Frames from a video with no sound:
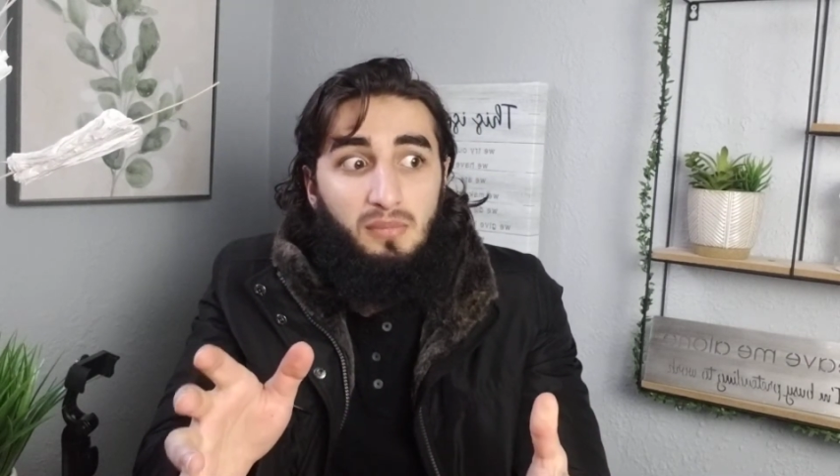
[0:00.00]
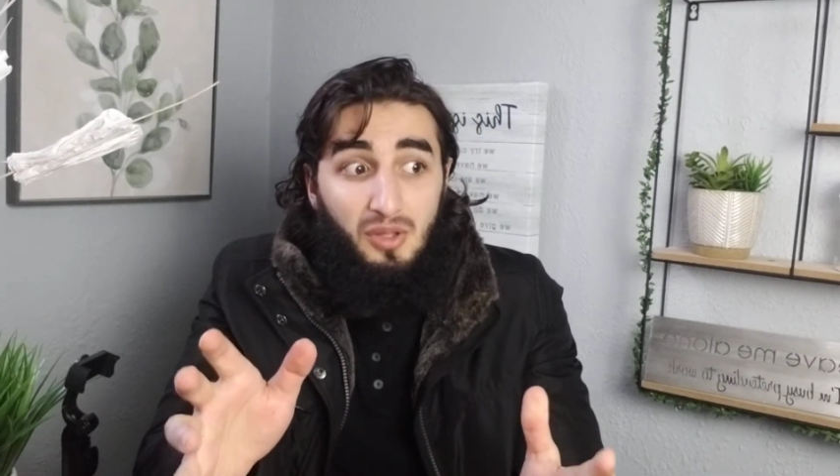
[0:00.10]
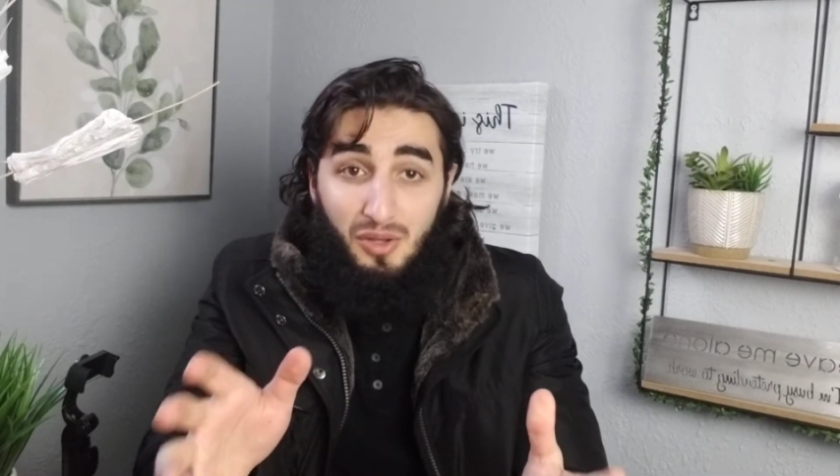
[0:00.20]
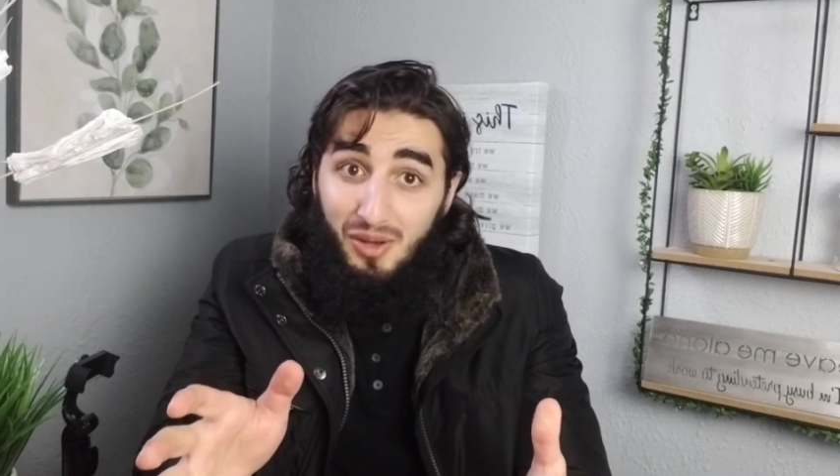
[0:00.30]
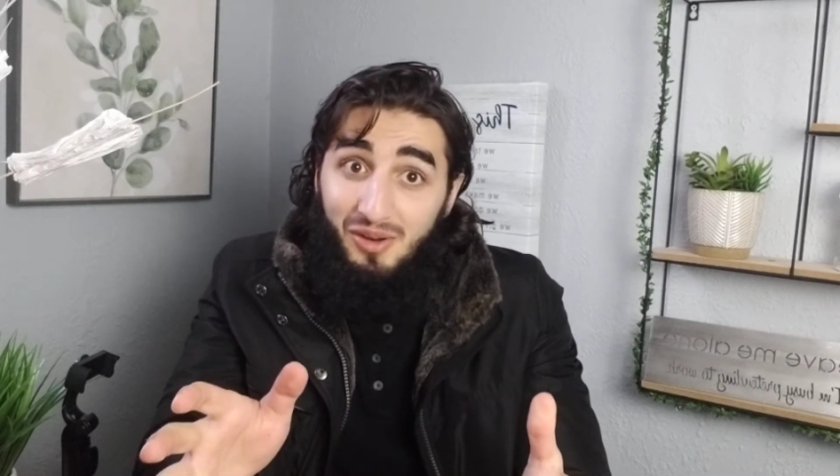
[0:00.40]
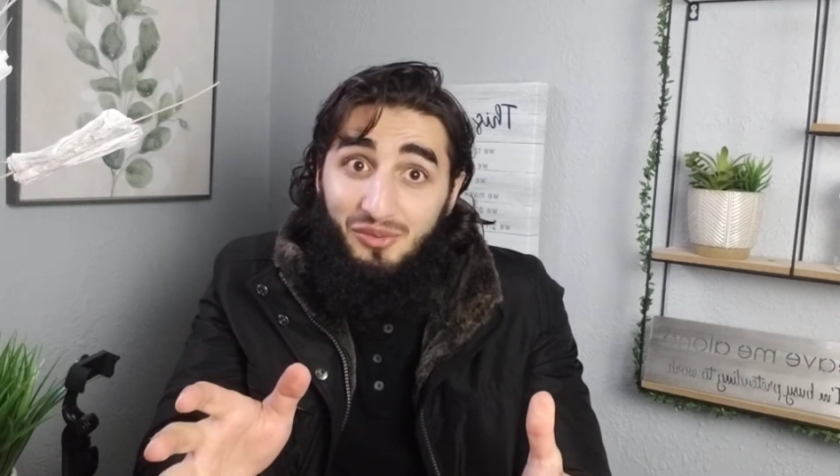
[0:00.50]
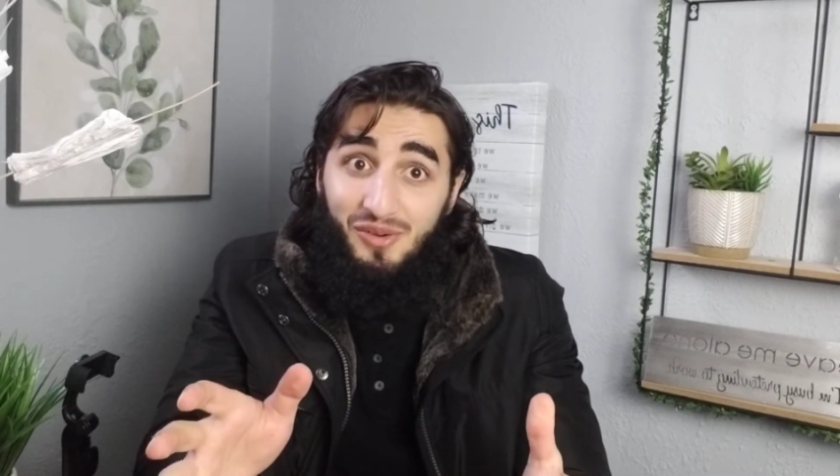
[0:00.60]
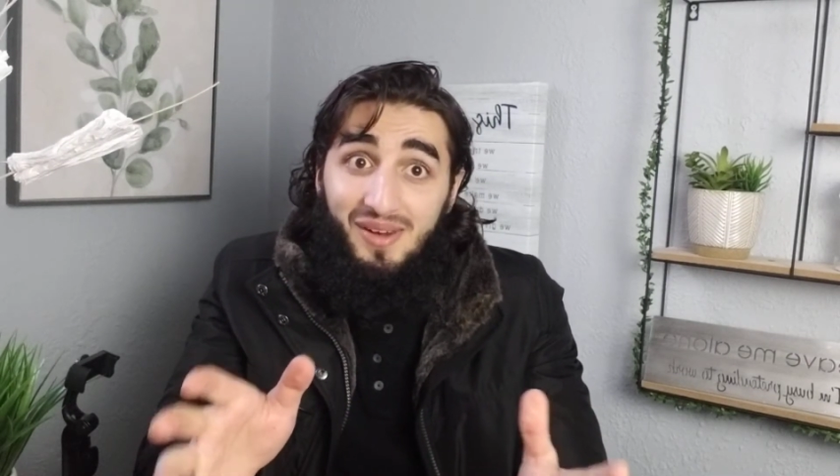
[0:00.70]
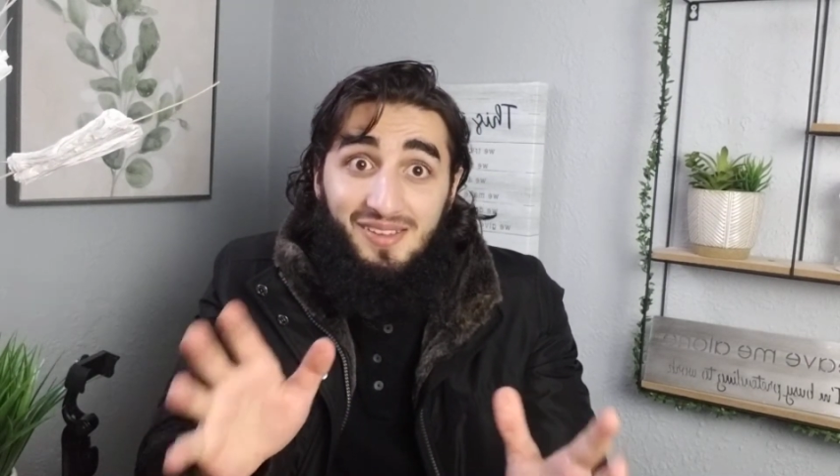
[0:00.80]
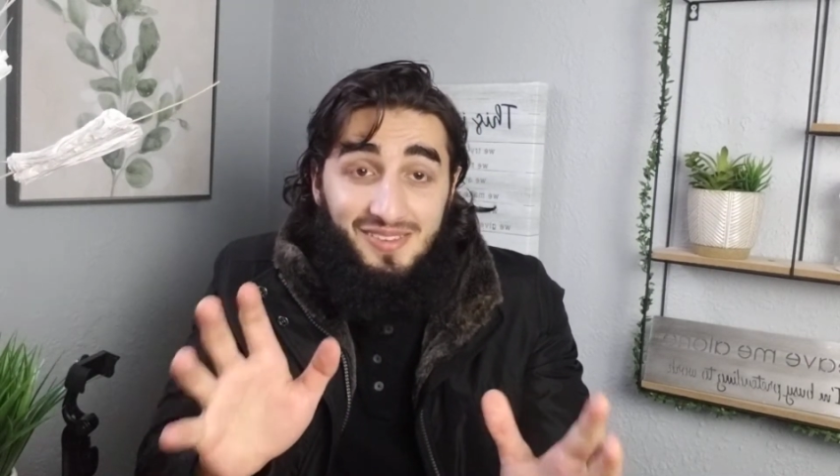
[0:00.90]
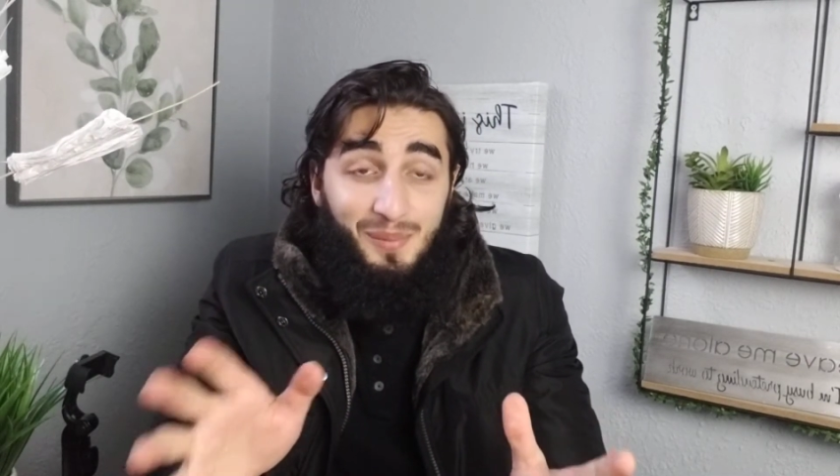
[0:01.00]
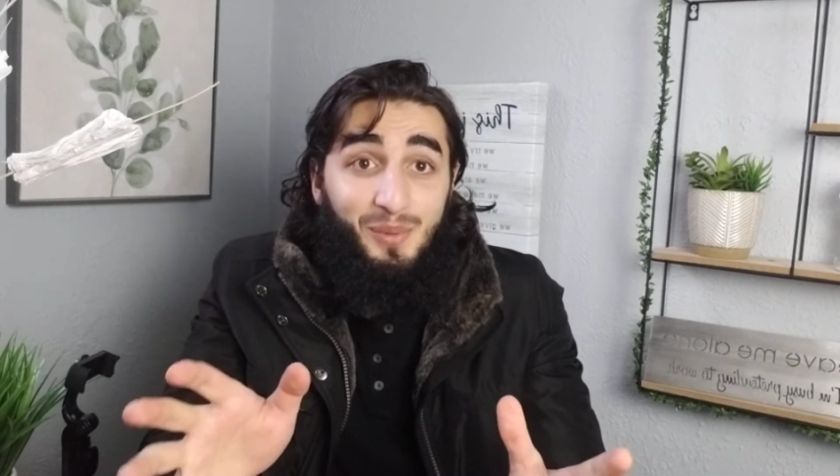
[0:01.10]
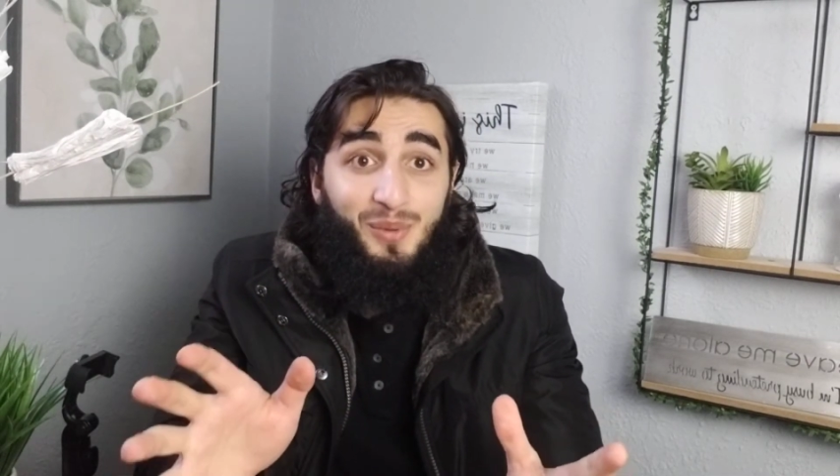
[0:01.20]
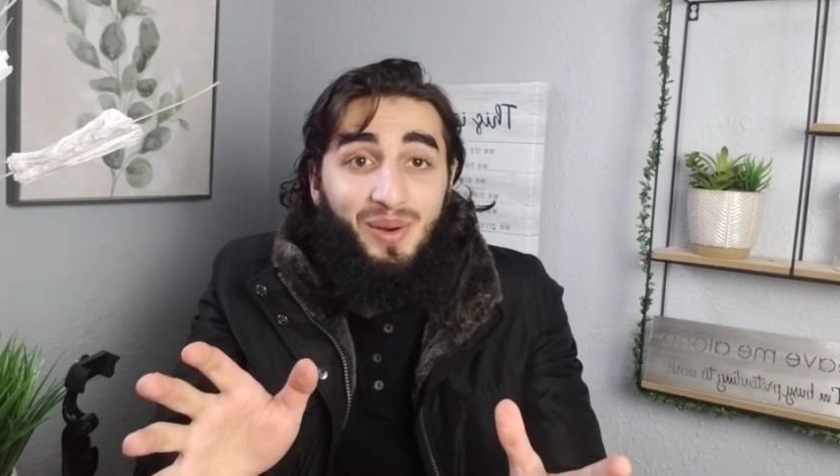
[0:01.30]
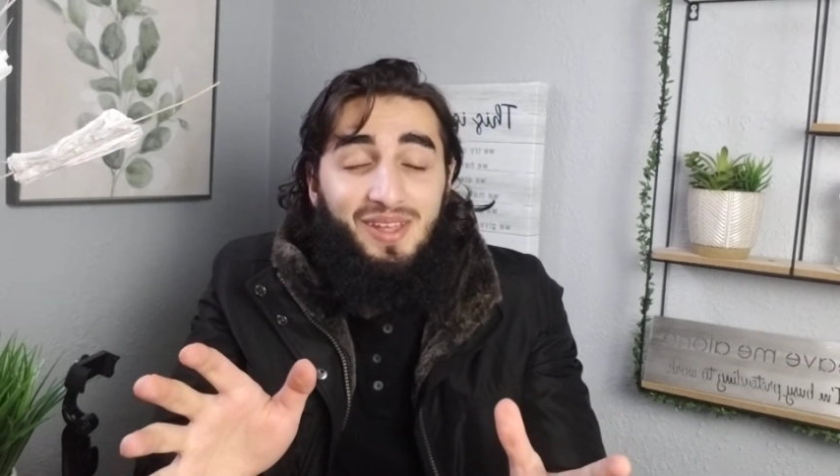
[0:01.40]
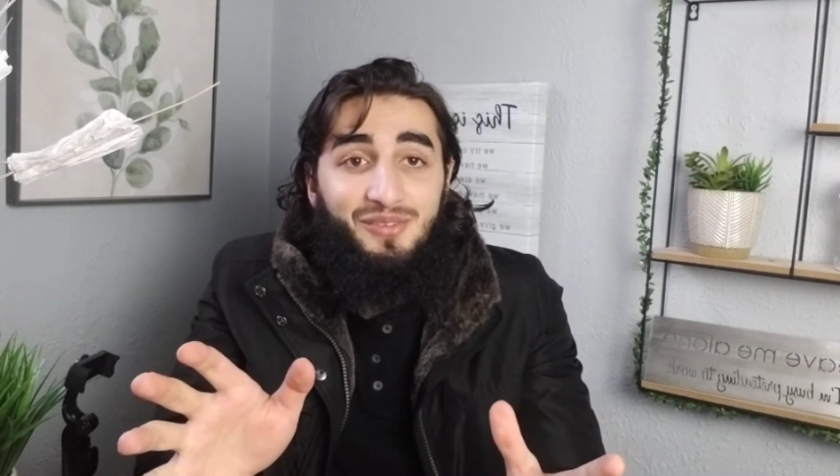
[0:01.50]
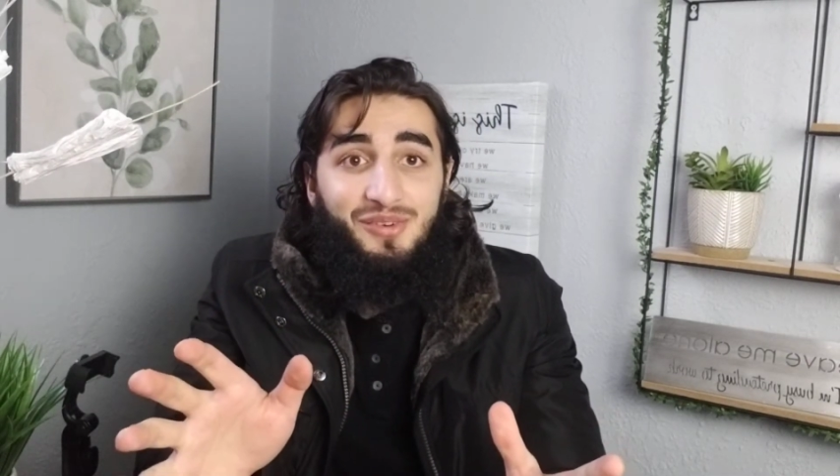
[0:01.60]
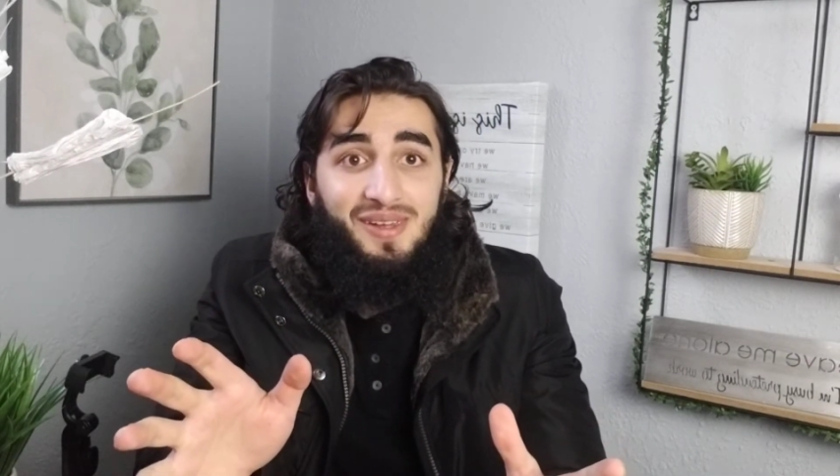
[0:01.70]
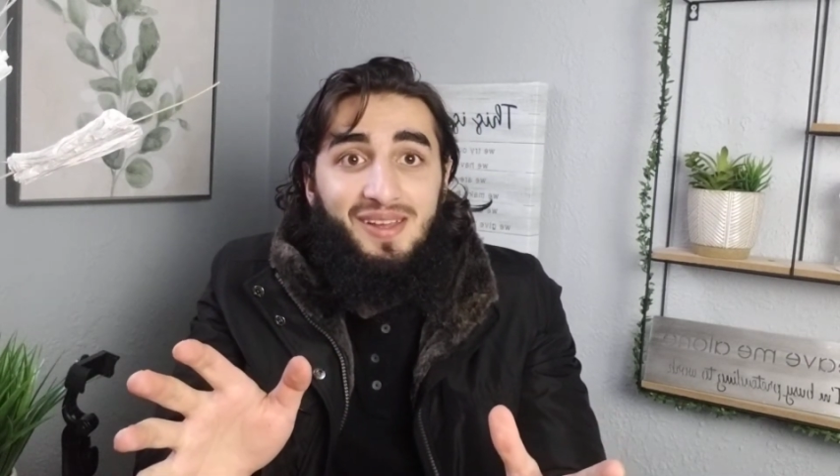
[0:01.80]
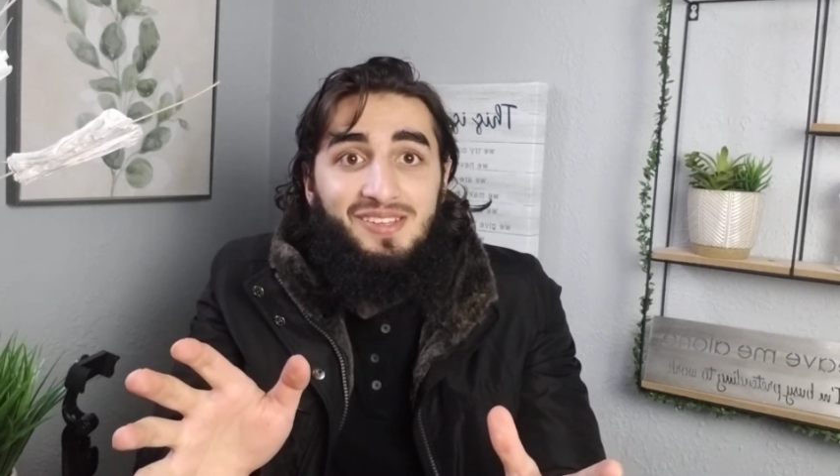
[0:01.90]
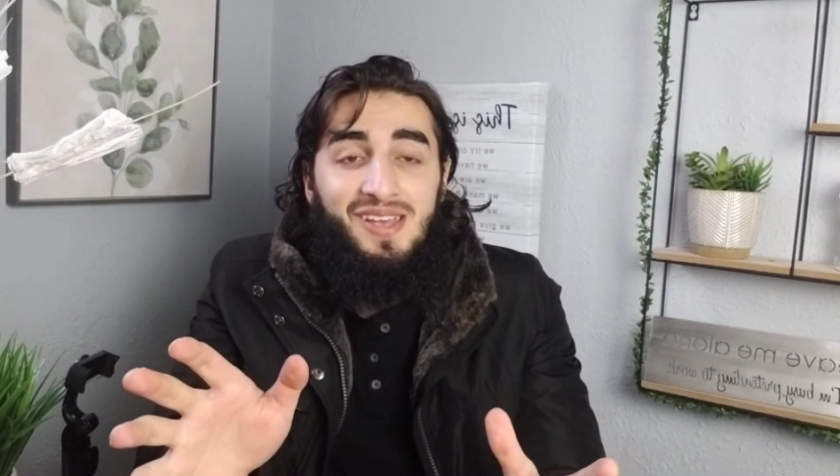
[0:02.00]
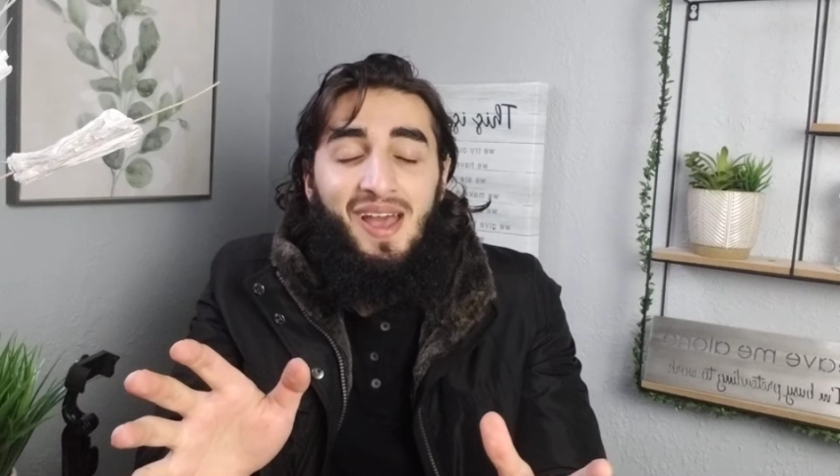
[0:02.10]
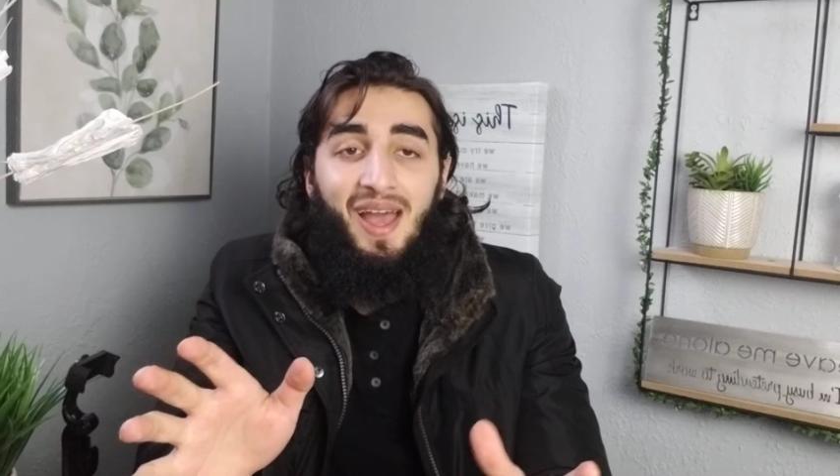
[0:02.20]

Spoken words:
good footage, some great footage,